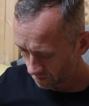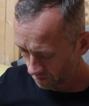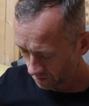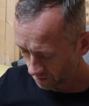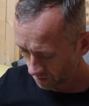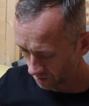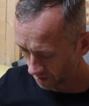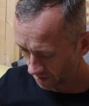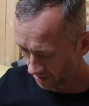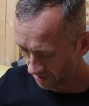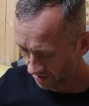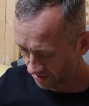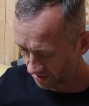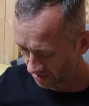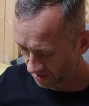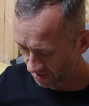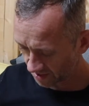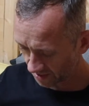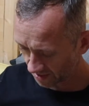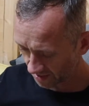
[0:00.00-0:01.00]
Now he's a
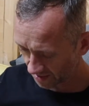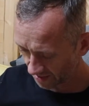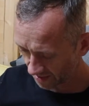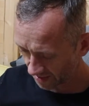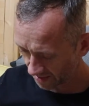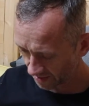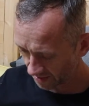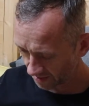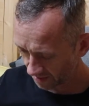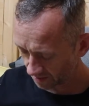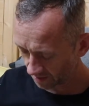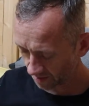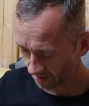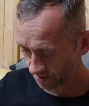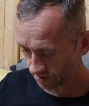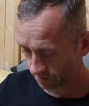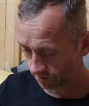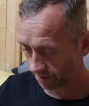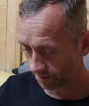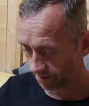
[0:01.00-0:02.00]
shield ahead here and
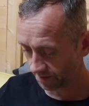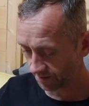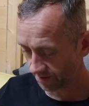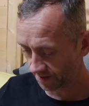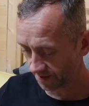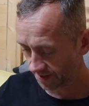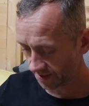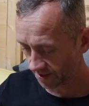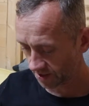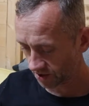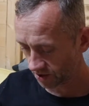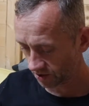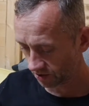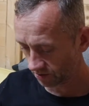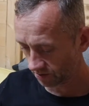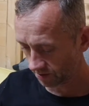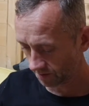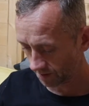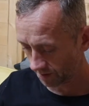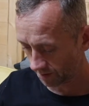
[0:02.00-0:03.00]
swap advantage, so
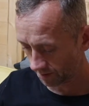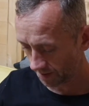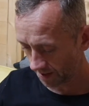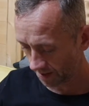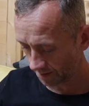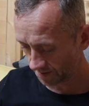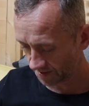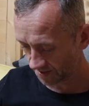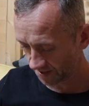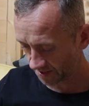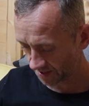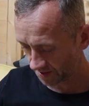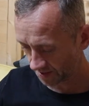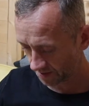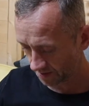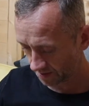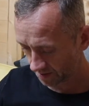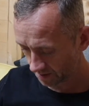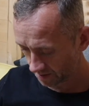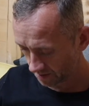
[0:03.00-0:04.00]
I'm in a bad position.
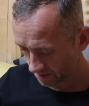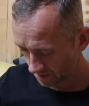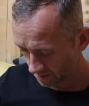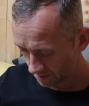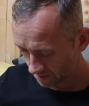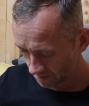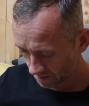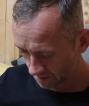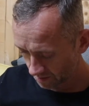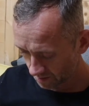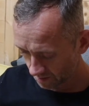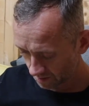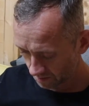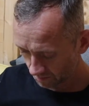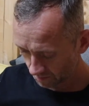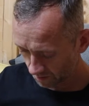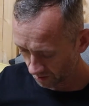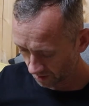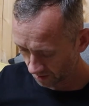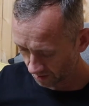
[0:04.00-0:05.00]

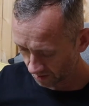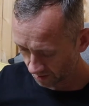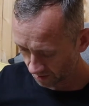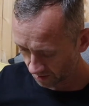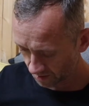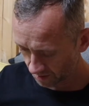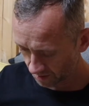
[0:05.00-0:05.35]
But